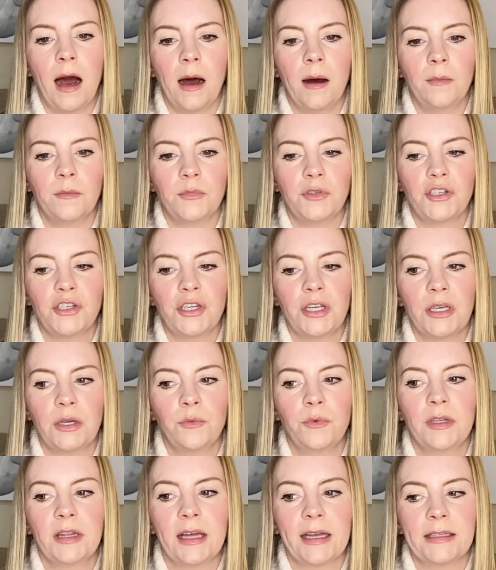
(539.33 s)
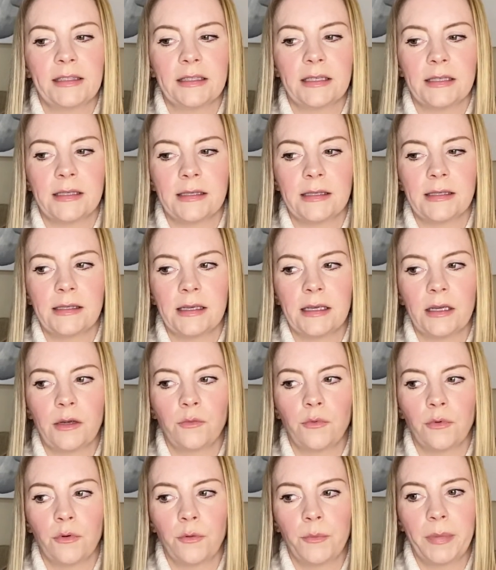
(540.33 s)
she would like to see
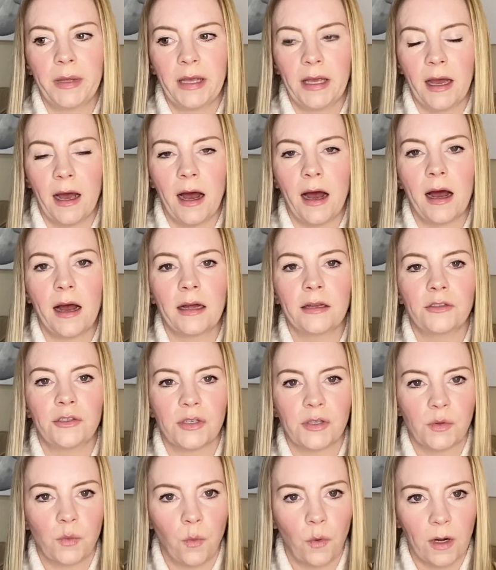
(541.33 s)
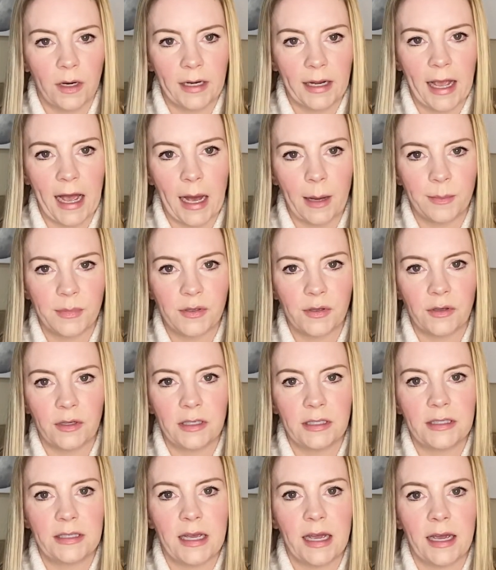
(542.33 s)
Ruby on just 1 capsule
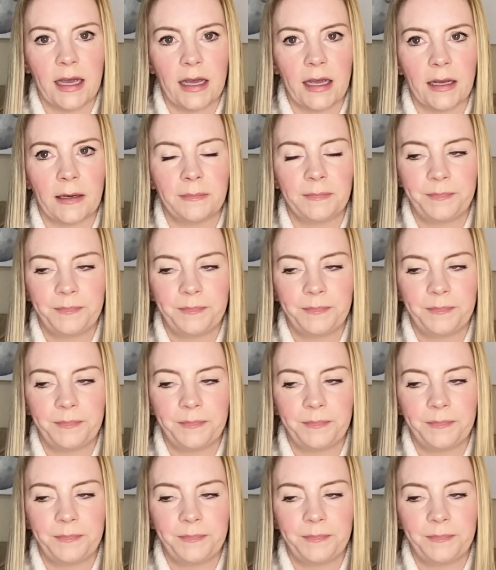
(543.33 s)
a day